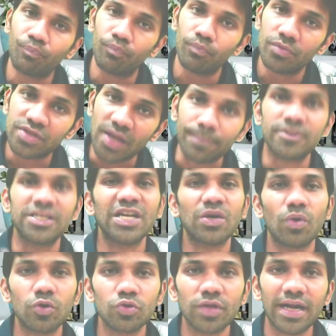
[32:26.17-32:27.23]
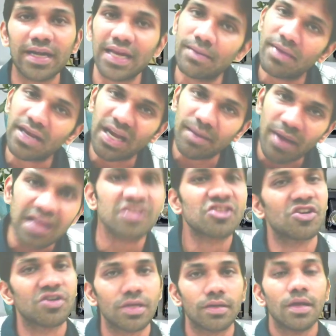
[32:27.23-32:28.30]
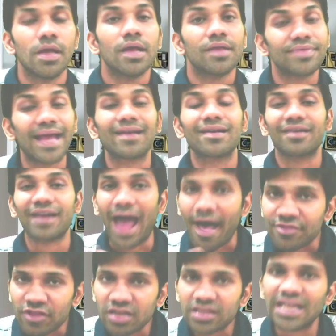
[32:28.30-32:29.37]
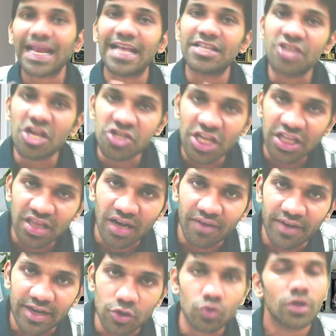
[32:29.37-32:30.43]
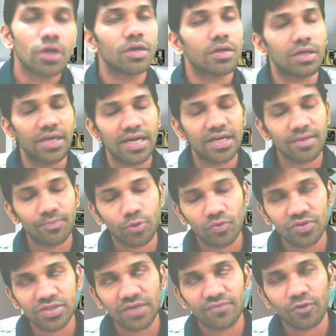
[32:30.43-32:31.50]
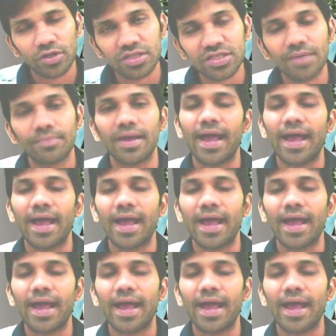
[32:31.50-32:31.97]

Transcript: Subsequent to that, it became uncertain. Then rather than adjusting the revenue, create a provision for the same.